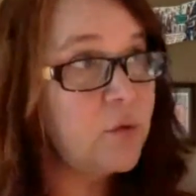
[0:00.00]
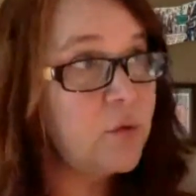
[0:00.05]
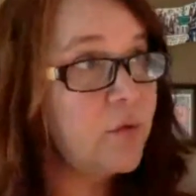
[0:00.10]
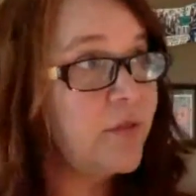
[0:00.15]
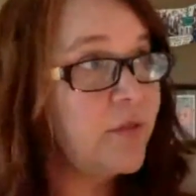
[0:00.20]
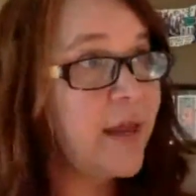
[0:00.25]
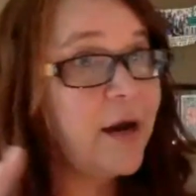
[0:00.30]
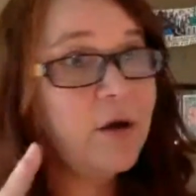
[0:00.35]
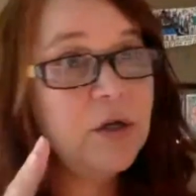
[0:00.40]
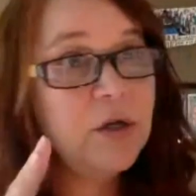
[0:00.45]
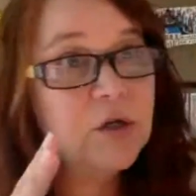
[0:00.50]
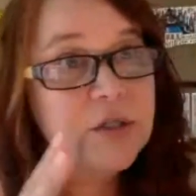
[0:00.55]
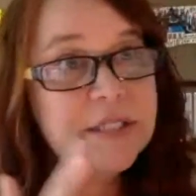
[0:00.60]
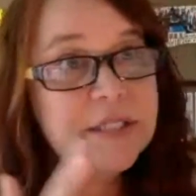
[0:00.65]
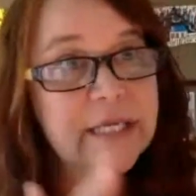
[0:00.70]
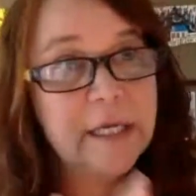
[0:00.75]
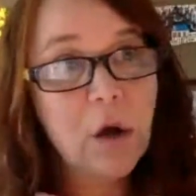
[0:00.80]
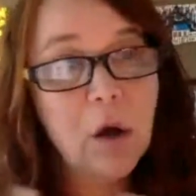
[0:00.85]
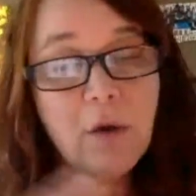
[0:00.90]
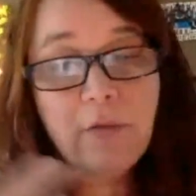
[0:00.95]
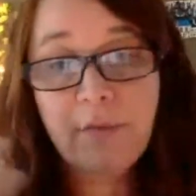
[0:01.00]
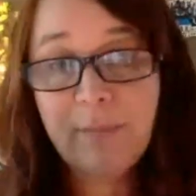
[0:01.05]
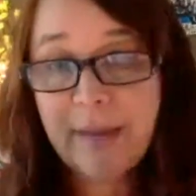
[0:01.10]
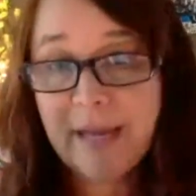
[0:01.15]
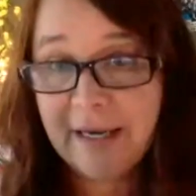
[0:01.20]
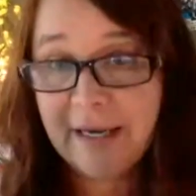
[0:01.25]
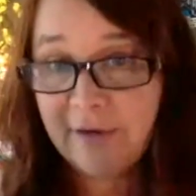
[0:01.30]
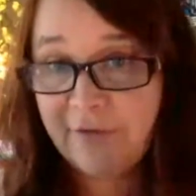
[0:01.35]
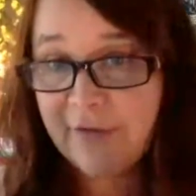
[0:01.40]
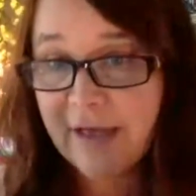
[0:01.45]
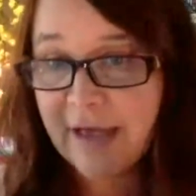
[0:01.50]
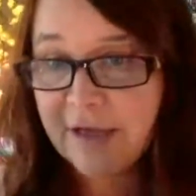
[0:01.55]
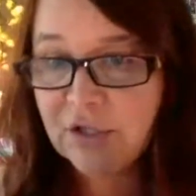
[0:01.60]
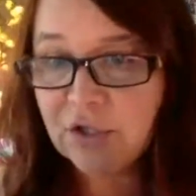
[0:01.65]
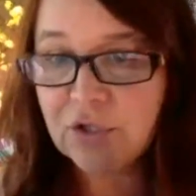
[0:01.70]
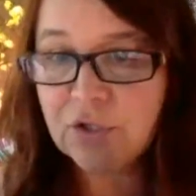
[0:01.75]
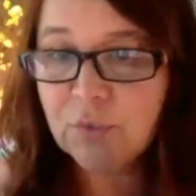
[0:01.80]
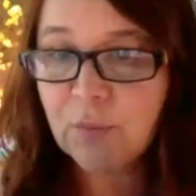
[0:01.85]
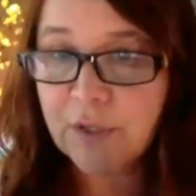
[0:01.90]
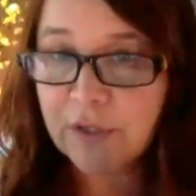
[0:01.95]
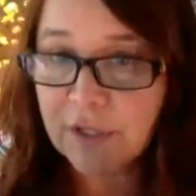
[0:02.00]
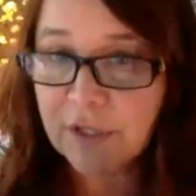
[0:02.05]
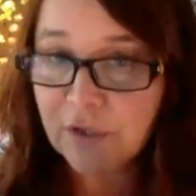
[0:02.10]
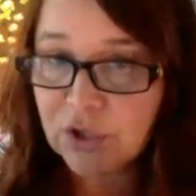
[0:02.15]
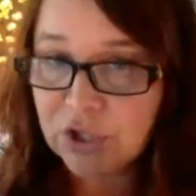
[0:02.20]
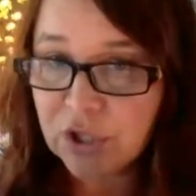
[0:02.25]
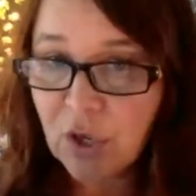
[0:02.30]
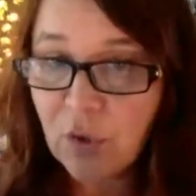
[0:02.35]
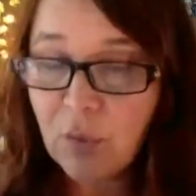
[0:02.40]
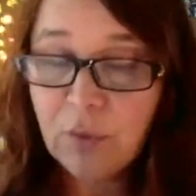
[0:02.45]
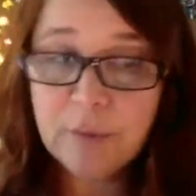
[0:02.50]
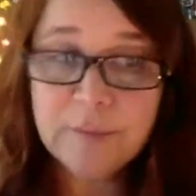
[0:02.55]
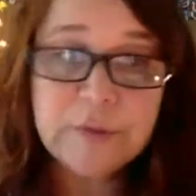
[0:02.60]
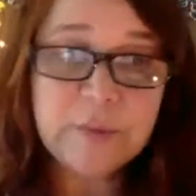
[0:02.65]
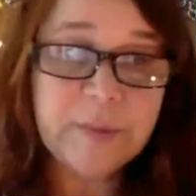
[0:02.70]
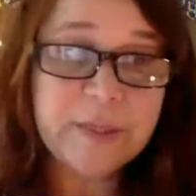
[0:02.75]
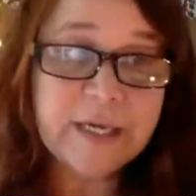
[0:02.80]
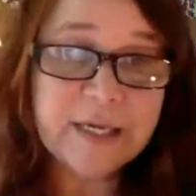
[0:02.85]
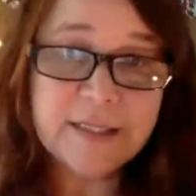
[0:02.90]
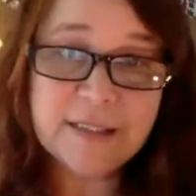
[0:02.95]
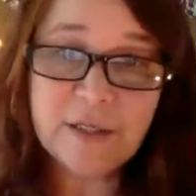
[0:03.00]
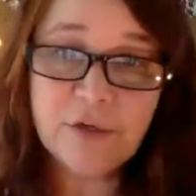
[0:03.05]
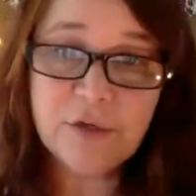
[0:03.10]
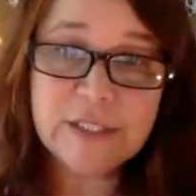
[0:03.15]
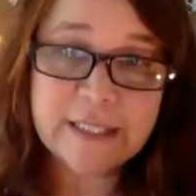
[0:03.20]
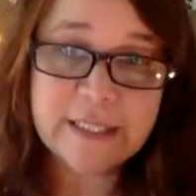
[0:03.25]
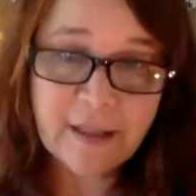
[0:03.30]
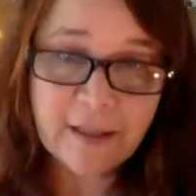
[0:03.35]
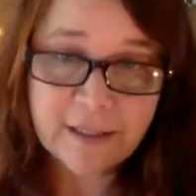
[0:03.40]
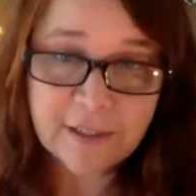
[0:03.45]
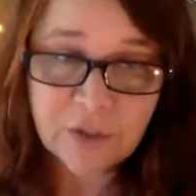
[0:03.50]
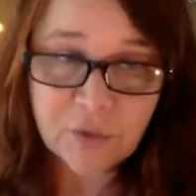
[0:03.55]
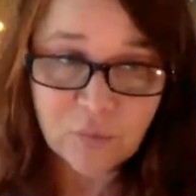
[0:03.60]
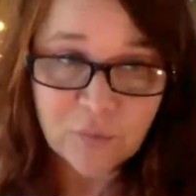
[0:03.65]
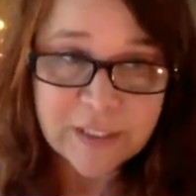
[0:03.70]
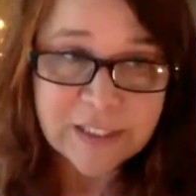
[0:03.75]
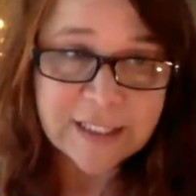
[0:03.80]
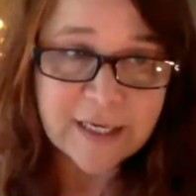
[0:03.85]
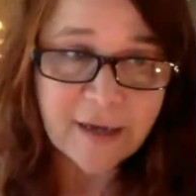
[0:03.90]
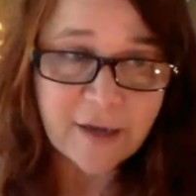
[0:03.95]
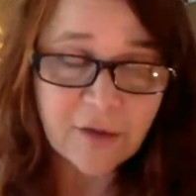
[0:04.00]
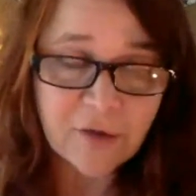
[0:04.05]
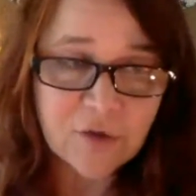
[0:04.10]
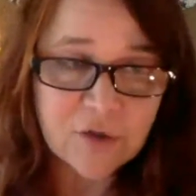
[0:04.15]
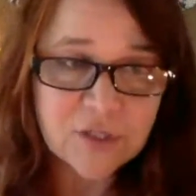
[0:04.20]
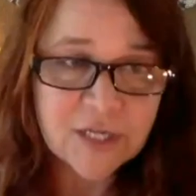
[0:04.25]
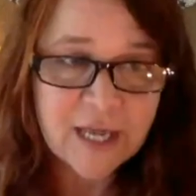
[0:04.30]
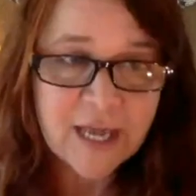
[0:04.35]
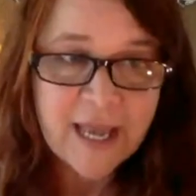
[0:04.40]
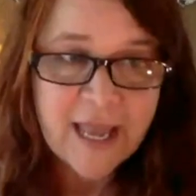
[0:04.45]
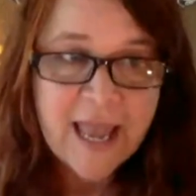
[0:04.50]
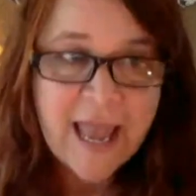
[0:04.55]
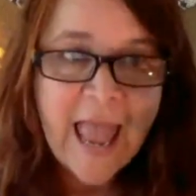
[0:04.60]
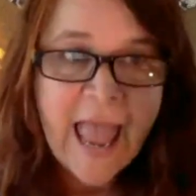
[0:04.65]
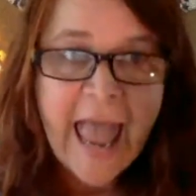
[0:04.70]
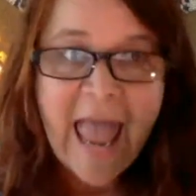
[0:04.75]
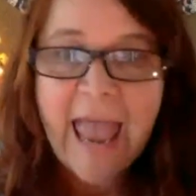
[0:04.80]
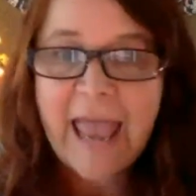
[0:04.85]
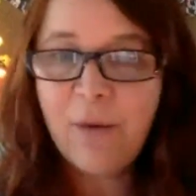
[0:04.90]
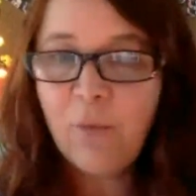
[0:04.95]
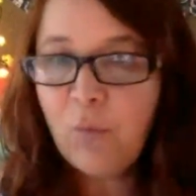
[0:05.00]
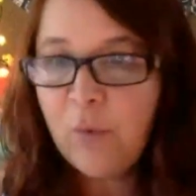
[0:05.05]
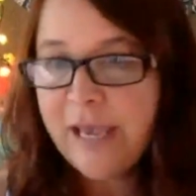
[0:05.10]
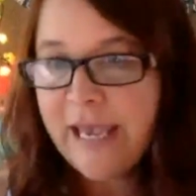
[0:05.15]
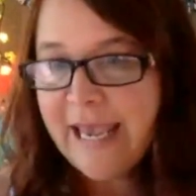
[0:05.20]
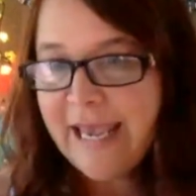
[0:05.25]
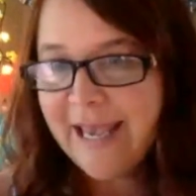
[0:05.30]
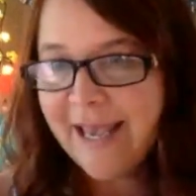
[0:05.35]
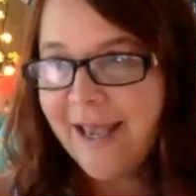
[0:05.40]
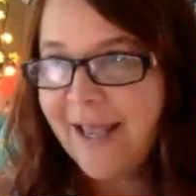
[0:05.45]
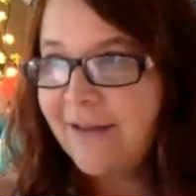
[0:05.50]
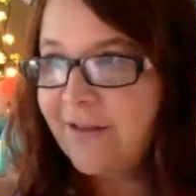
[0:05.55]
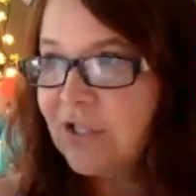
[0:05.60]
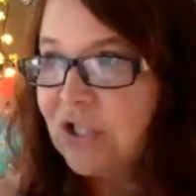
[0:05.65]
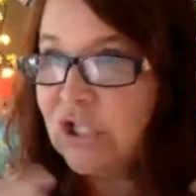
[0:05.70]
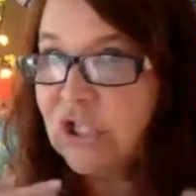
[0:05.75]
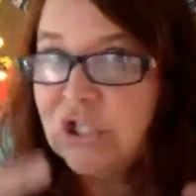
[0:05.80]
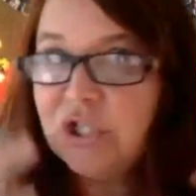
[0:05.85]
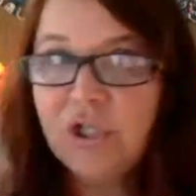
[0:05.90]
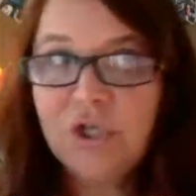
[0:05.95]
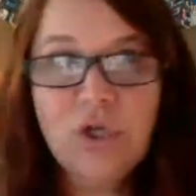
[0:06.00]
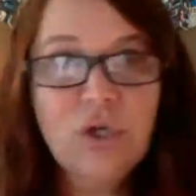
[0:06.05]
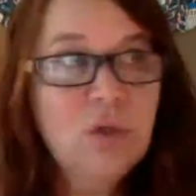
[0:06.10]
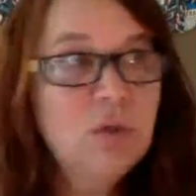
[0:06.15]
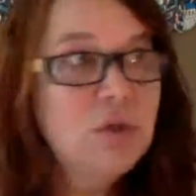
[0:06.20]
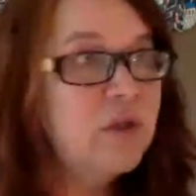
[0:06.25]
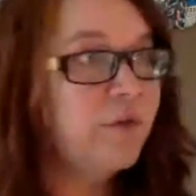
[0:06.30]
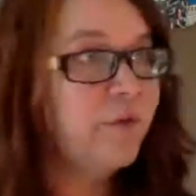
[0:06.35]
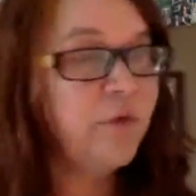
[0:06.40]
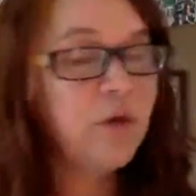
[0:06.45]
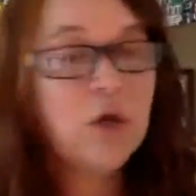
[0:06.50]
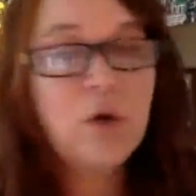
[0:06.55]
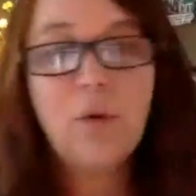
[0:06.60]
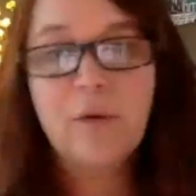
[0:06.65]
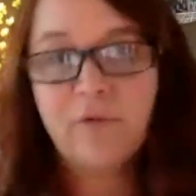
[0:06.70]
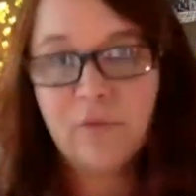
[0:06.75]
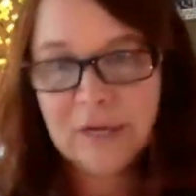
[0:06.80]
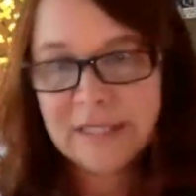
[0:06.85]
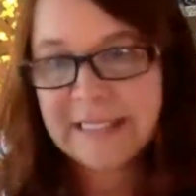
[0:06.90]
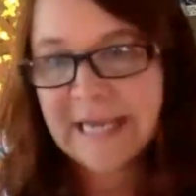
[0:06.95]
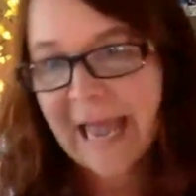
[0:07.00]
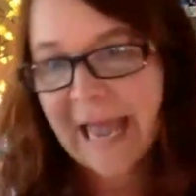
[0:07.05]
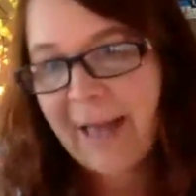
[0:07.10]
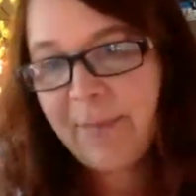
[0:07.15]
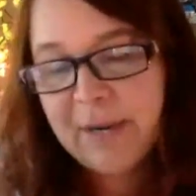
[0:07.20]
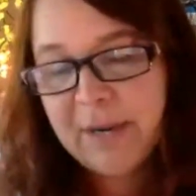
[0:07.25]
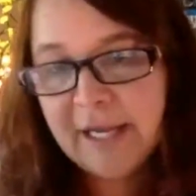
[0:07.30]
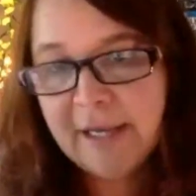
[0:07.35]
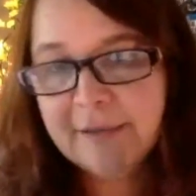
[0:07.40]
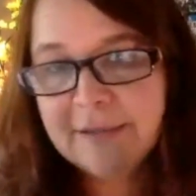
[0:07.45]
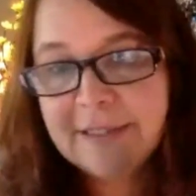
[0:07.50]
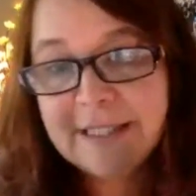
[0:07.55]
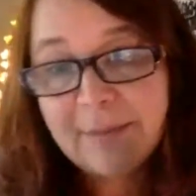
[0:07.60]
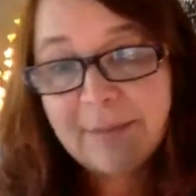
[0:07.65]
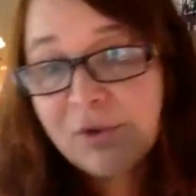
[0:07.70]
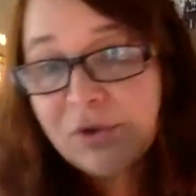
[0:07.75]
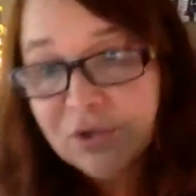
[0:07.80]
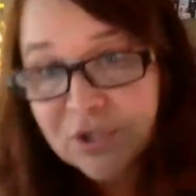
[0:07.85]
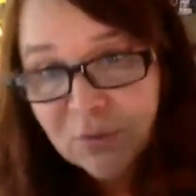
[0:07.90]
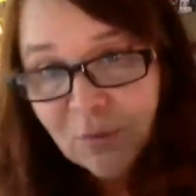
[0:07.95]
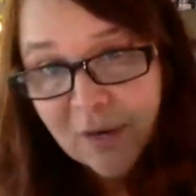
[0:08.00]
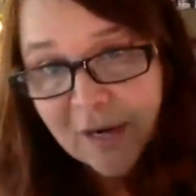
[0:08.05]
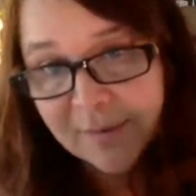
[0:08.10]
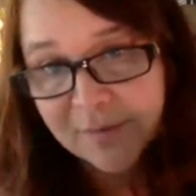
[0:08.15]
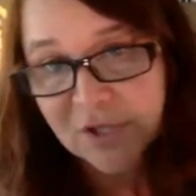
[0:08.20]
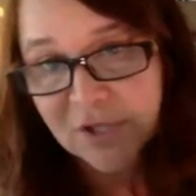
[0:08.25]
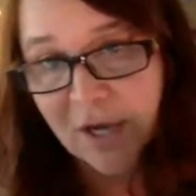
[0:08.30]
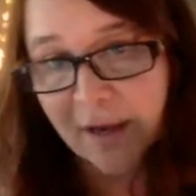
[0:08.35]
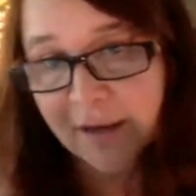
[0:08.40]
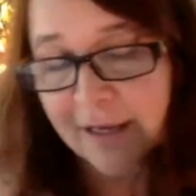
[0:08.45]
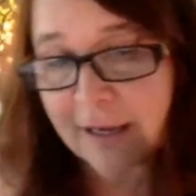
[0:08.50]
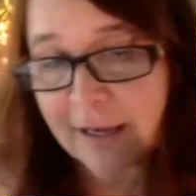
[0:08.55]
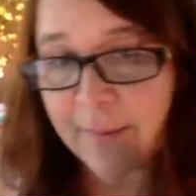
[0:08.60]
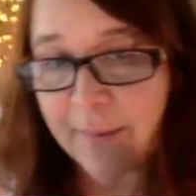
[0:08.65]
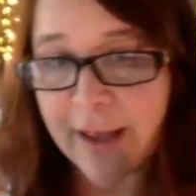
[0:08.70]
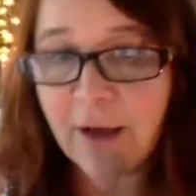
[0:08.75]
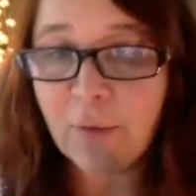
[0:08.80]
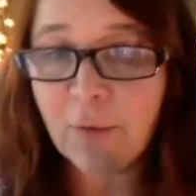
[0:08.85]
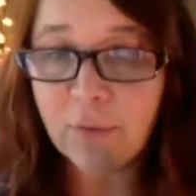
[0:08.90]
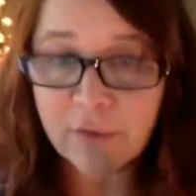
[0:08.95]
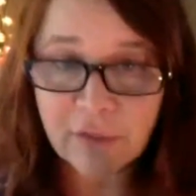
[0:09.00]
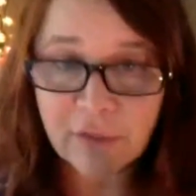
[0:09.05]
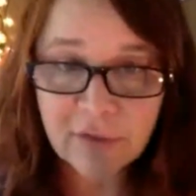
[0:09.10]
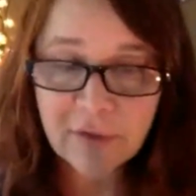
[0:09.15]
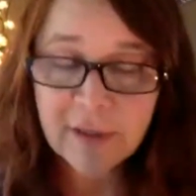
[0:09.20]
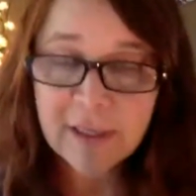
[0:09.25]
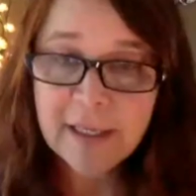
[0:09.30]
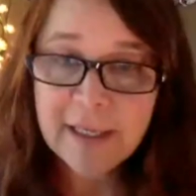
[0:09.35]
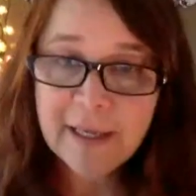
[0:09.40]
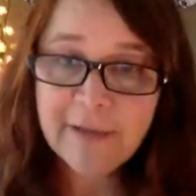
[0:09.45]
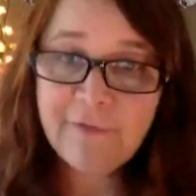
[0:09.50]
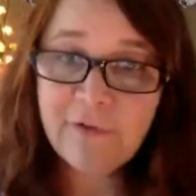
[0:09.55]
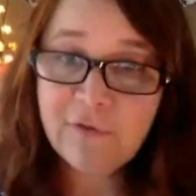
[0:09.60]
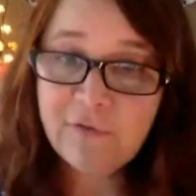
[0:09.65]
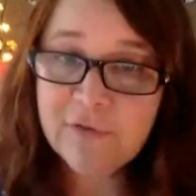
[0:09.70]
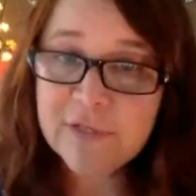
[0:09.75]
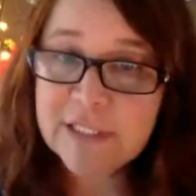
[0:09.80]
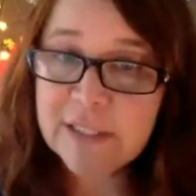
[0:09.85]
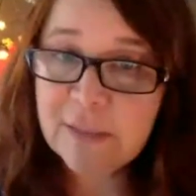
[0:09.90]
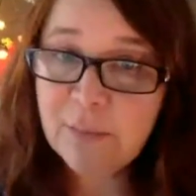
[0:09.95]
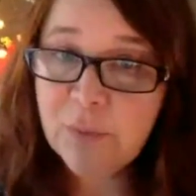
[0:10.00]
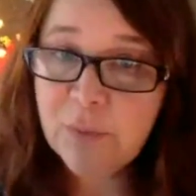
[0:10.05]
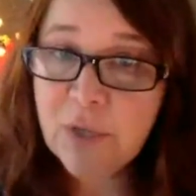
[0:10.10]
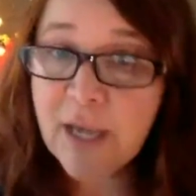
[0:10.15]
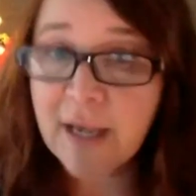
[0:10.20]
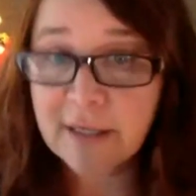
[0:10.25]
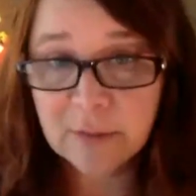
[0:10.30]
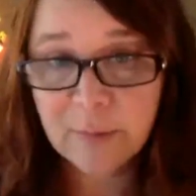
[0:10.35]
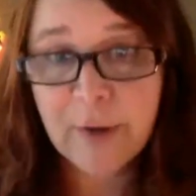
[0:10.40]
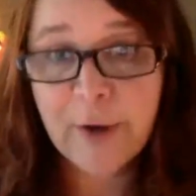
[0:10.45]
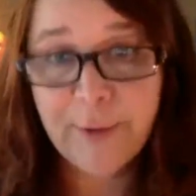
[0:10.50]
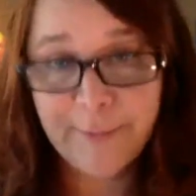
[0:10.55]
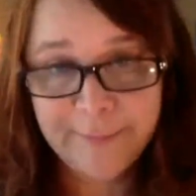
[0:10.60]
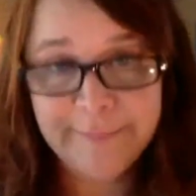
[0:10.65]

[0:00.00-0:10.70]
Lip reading: you're seeing all the manufacturers with their showrooms because they're selling to retailers, and we get this huge view of what's happening, similar to what I'm talking about with if you visit Book Expo.